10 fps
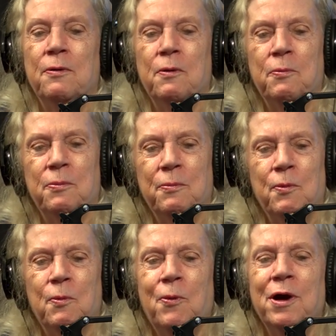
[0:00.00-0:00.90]
Oh,
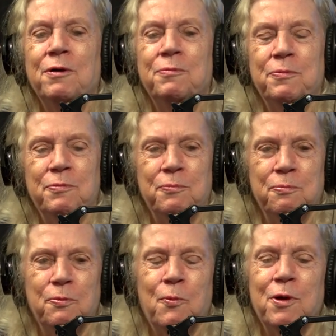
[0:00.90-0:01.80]
we're
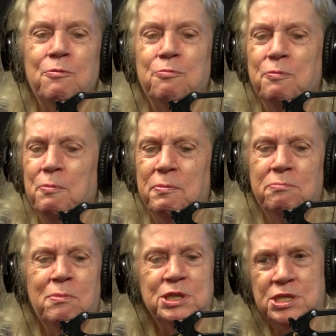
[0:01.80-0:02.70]
we're
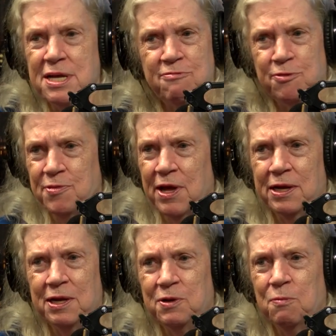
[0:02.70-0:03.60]
much safer
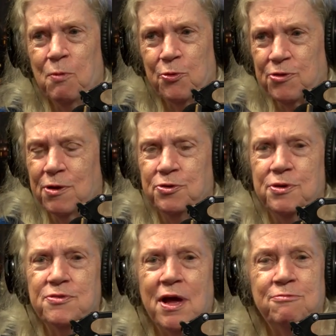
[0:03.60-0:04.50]
than in most
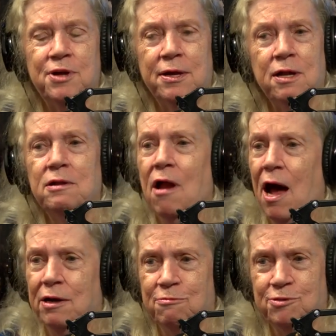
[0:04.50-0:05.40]
countries. I've done a
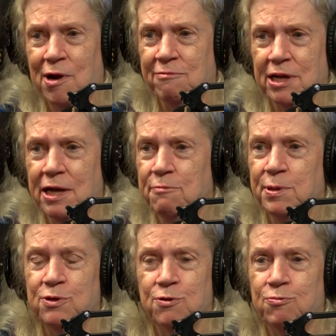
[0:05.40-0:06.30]
lot of traveling. I've
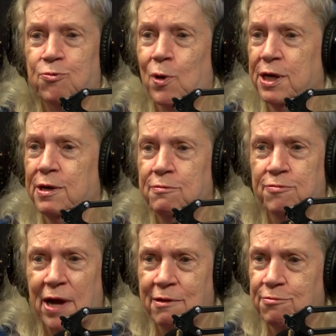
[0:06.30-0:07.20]
been to
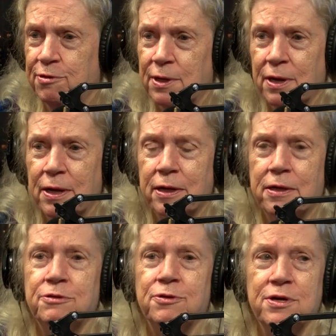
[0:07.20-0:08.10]
45
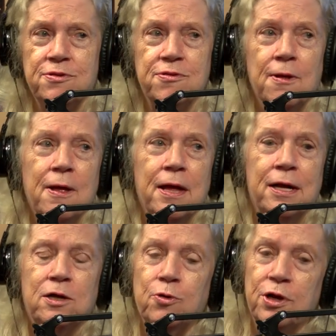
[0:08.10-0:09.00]
countries,
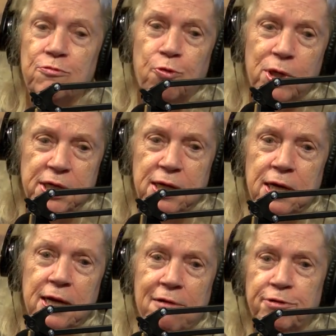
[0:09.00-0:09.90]
including 14
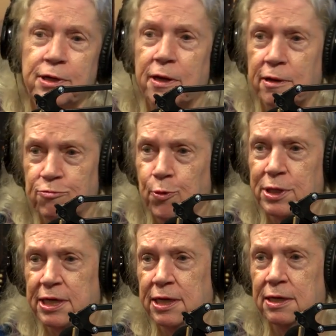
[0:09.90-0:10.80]
in Africa and
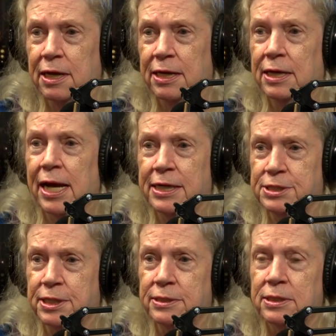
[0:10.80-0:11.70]
14 in
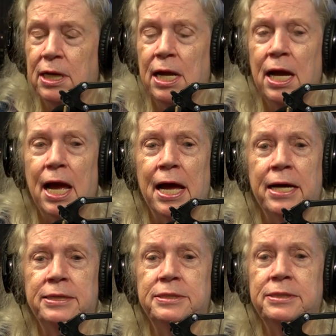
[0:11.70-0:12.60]
Asia,
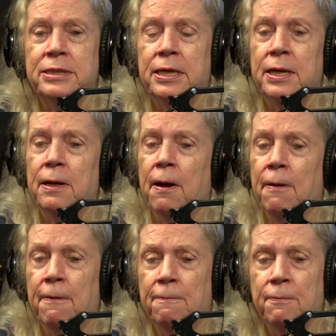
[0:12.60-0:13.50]
and
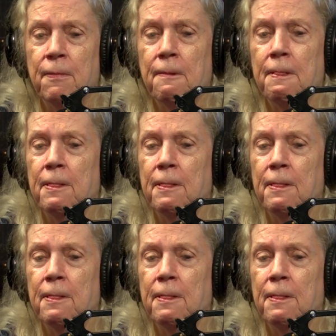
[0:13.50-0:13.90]
um,